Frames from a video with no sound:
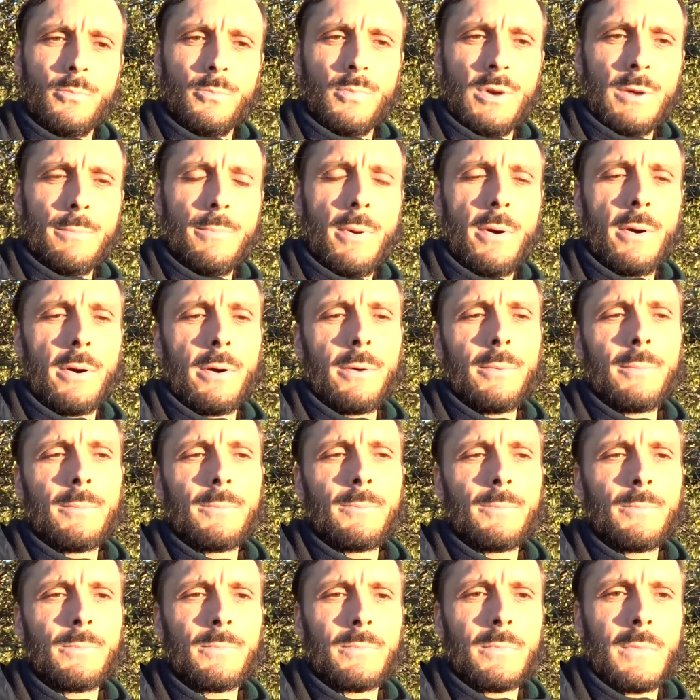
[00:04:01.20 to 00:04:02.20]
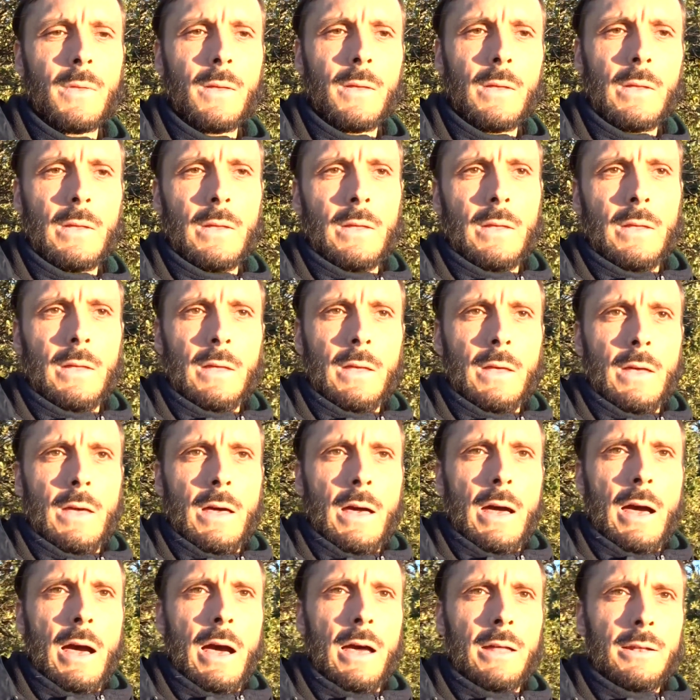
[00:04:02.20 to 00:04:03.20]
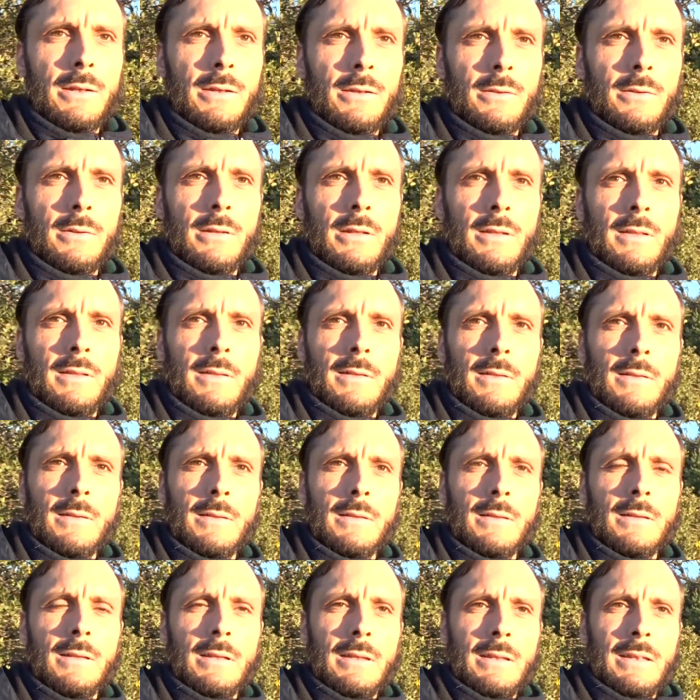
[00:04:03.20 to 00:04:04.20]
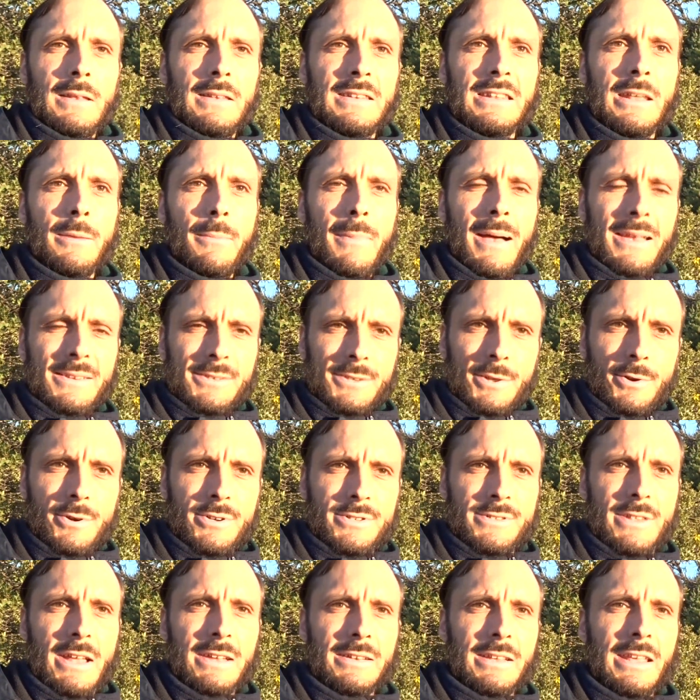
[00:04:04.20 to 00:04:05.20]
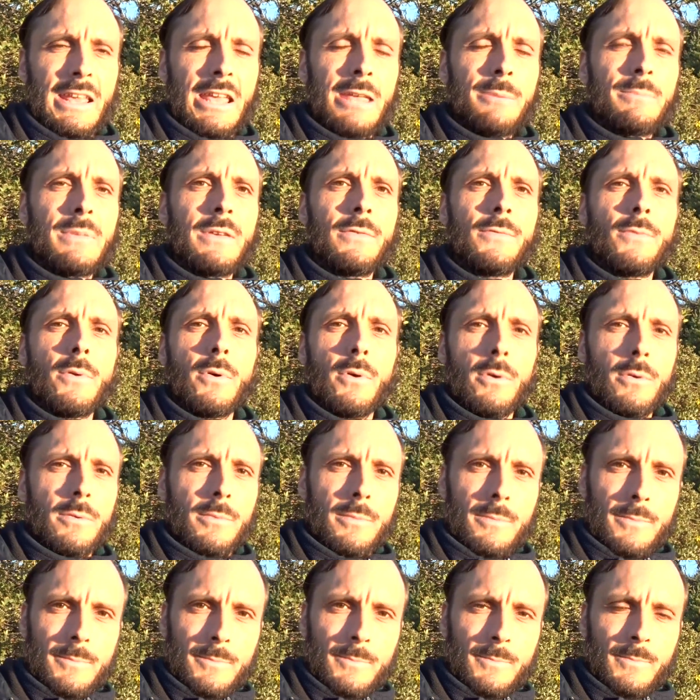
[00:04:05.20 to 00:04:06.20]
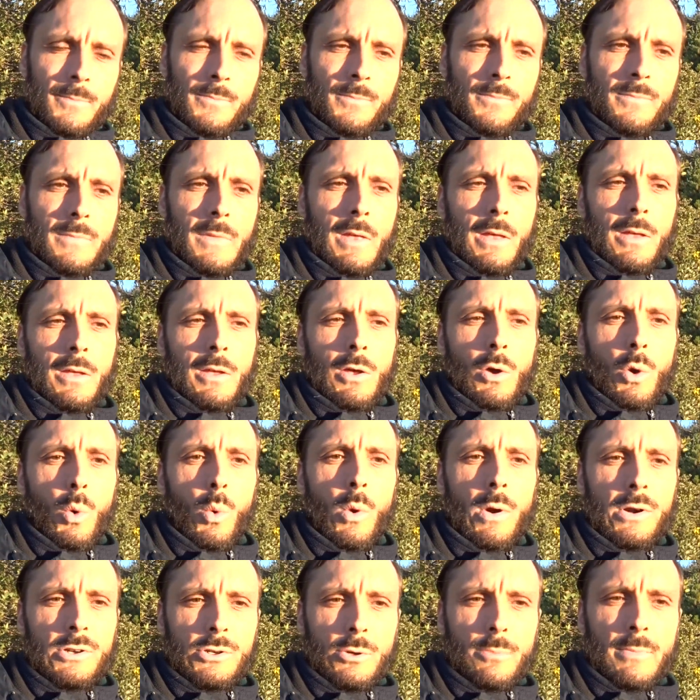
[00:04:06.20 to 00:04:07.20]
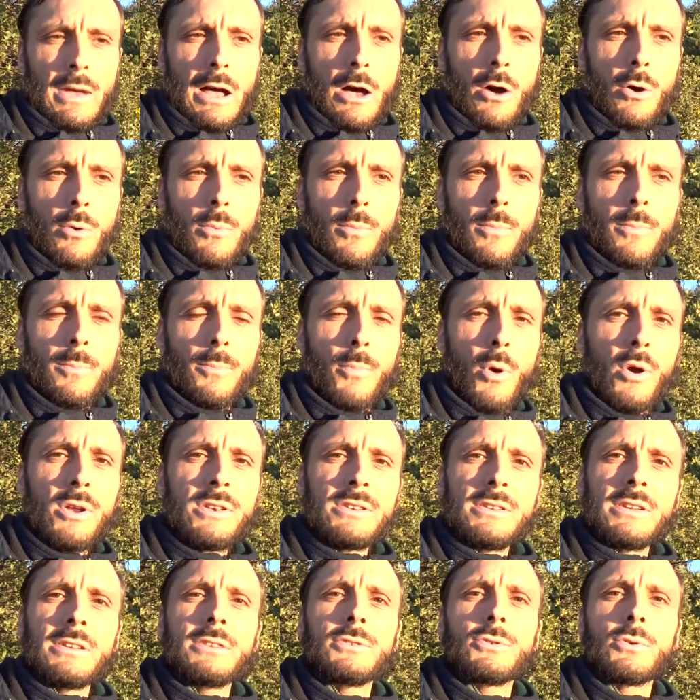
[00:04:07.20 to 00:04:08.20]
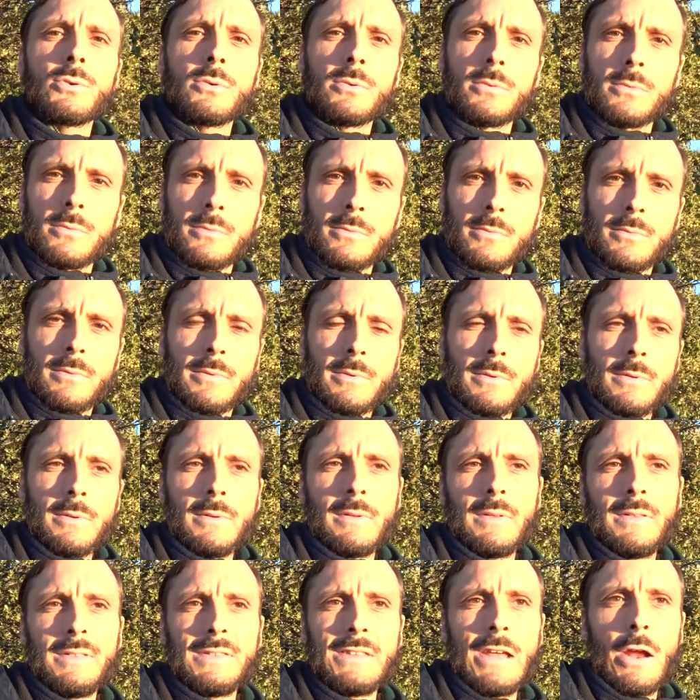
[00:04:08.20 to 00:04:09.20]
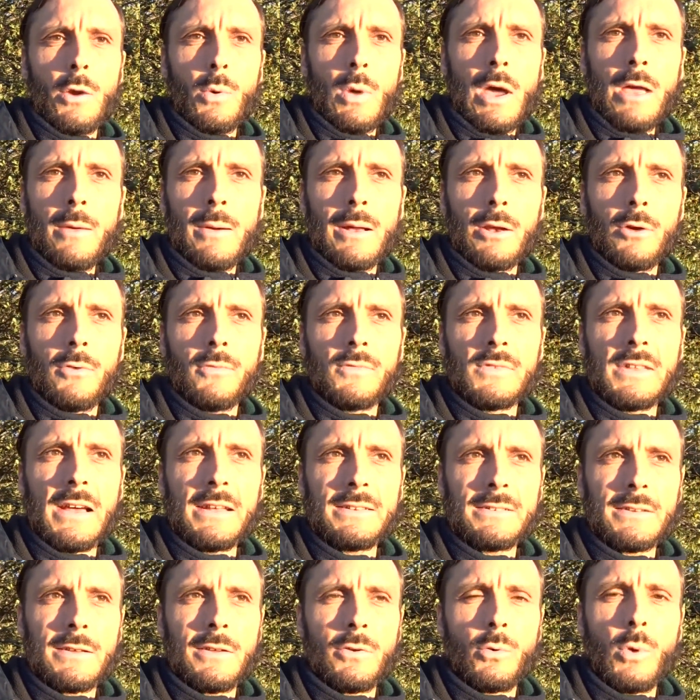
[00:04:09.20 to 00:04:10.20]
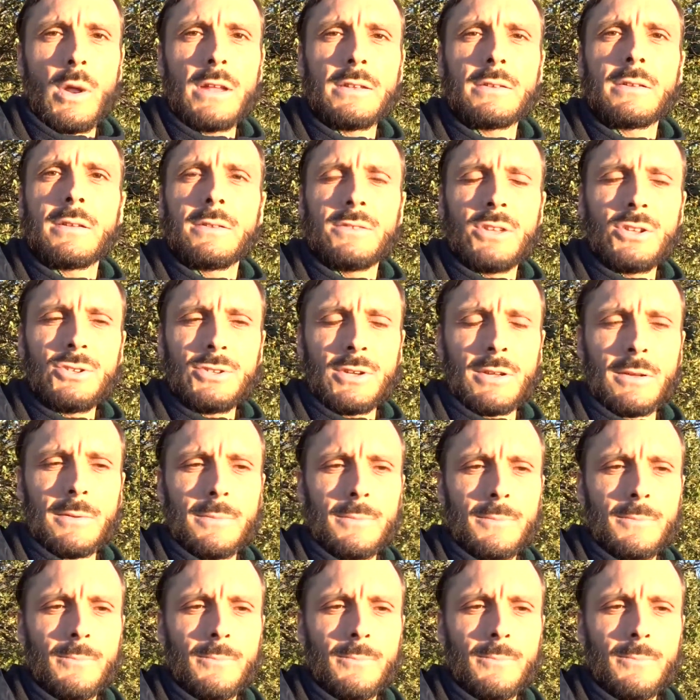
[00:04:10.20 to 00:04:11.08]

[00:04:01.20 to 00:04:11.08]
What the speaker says: prepared. And the masters that came before were somehow pointing to the arrival of that great teaching.